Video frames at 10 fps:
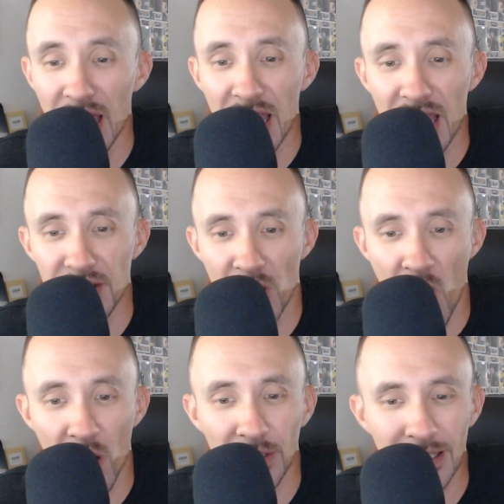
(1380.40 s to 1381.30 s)
It's
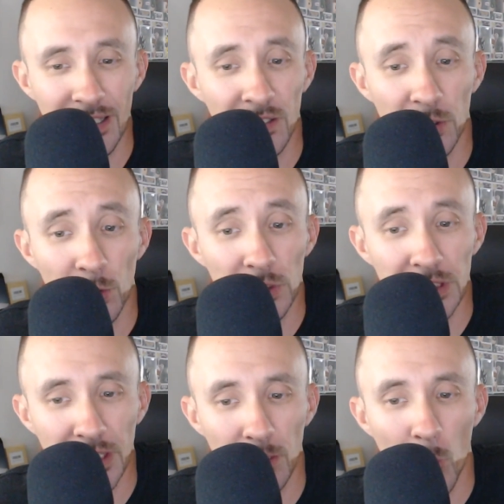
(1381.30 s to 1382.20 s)
on Google's
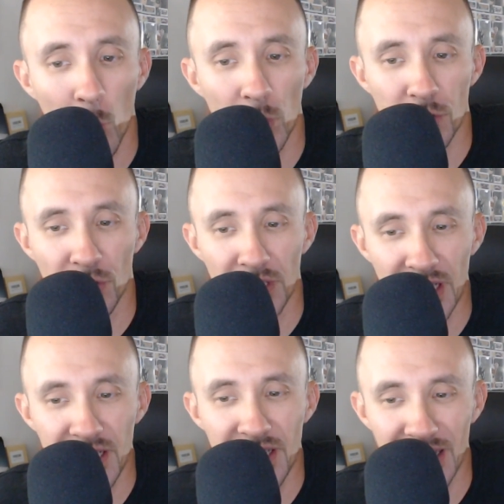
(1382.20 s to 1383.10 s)
keyboard, which you'll
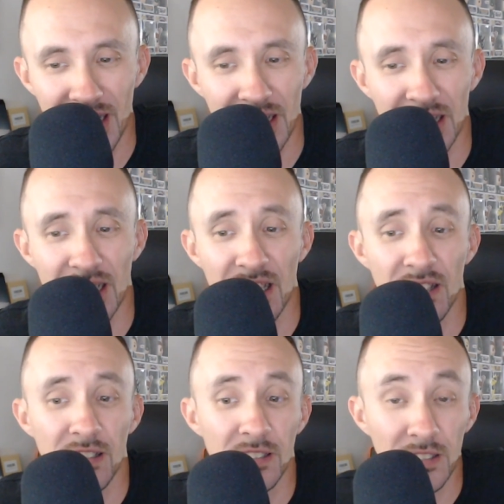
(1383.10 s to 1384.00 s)
need to get
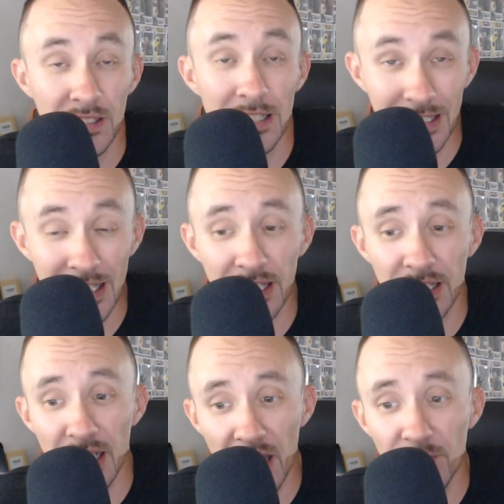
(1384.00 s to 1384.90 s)
it to get
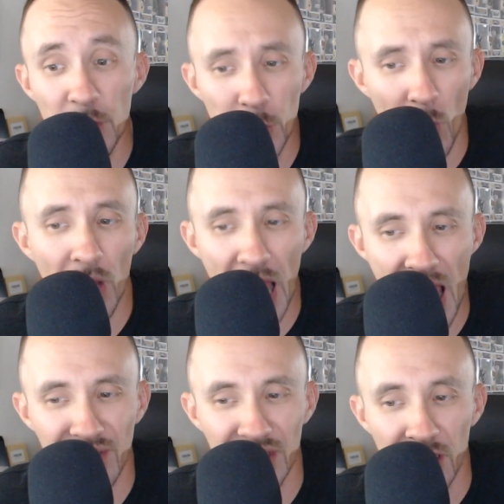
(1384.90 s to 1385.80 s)
if you don't
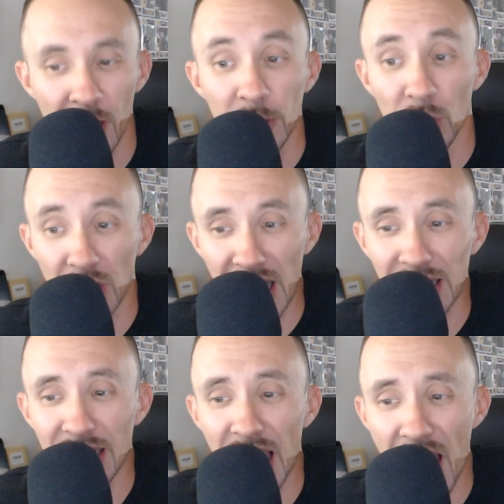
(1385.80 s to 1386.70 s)
have it. You'll
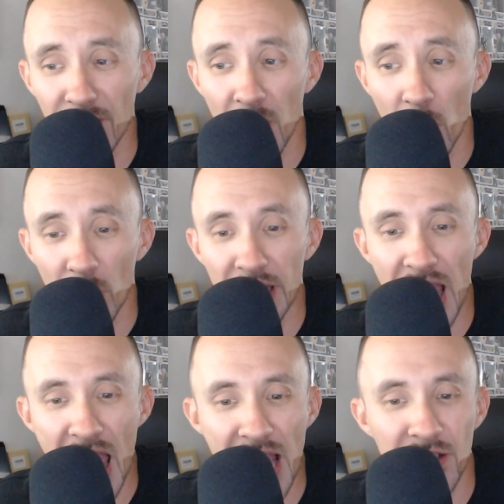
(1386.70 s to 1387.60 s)
likely have it already
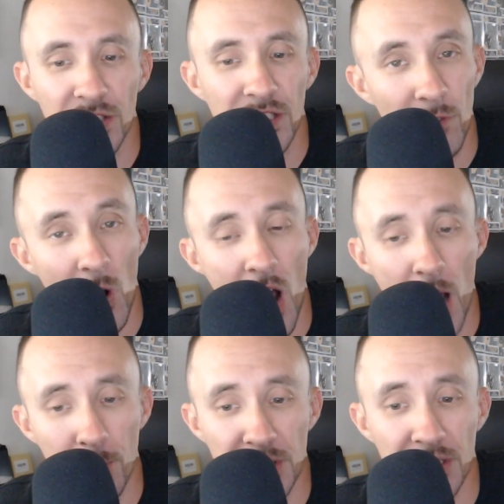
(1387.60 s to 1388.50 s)
as your default
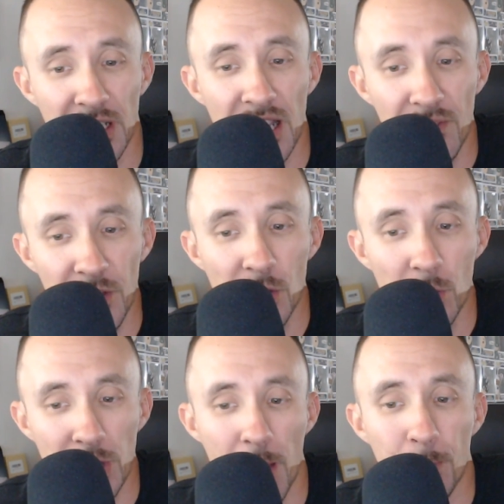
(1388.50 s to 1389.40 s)
option if you
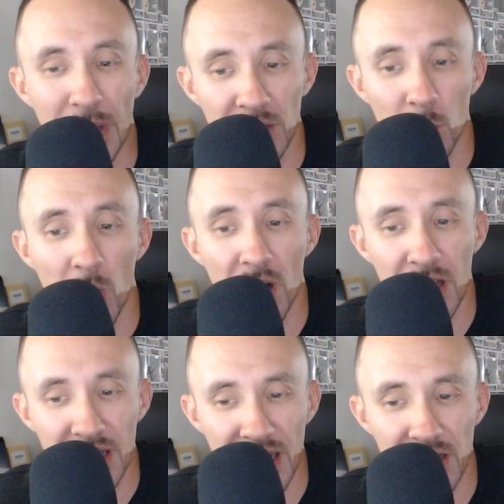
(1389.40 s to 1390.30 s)
use a Pixel or a
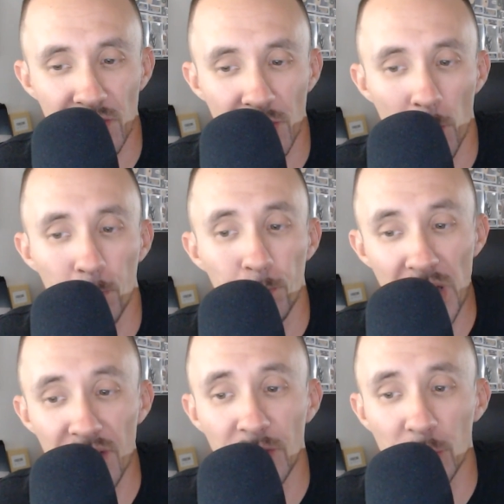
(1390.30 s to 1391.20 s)
Nexus phone,
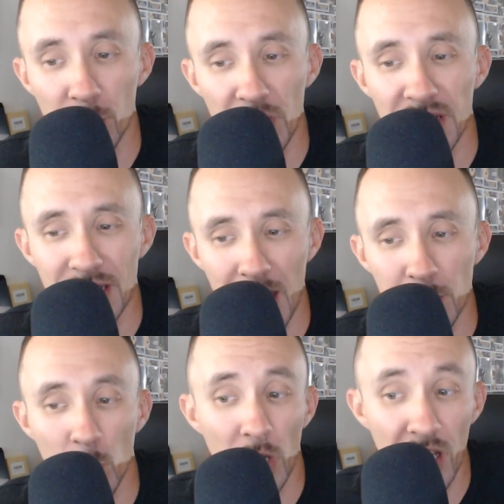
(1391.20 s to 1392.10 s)
but if you use a
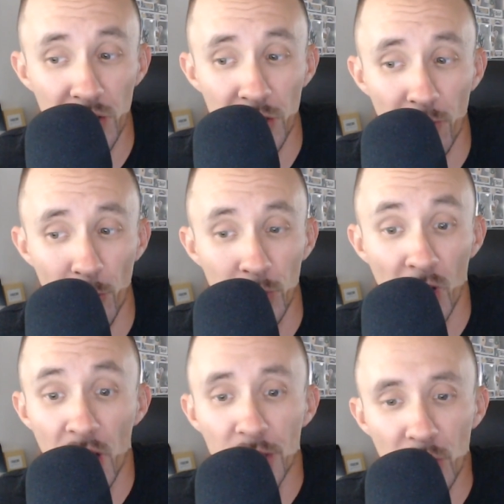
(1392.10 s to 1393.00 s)
Samsung or LG phone,
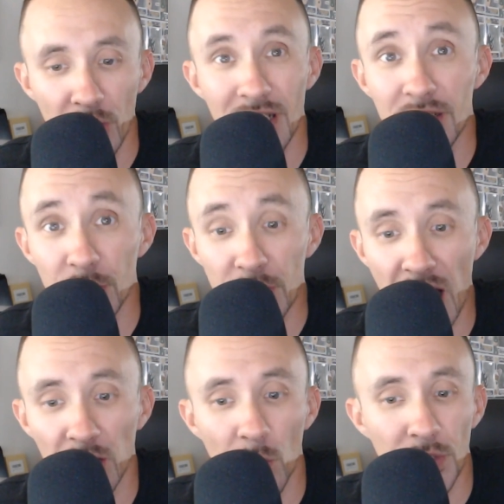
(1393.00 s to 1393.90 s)
you'll need to
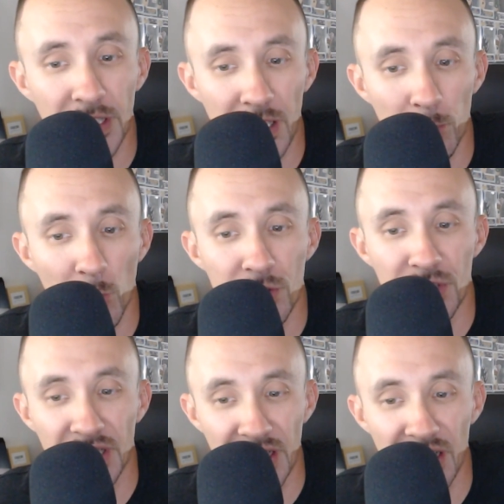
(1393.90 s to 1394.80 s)
download the keyboard
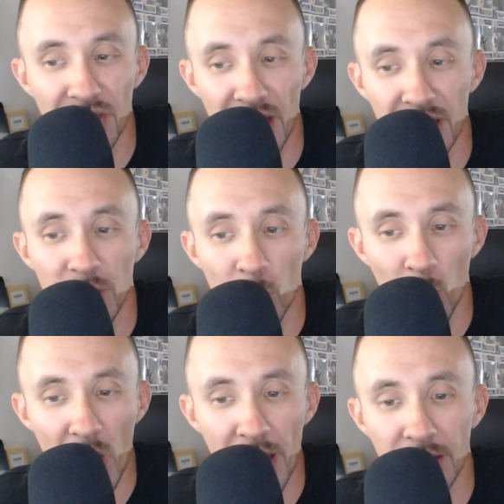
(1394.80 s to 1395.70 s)
to get things
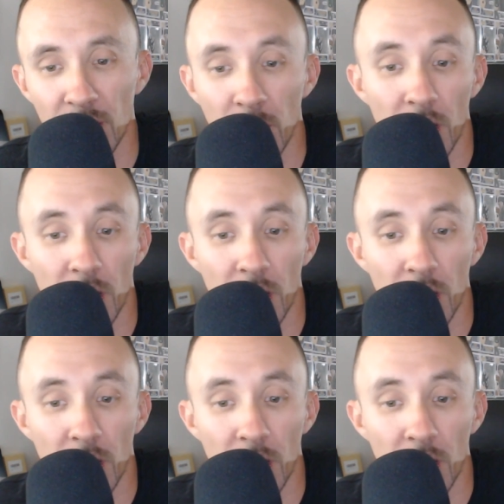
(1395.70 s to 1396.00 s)
ready.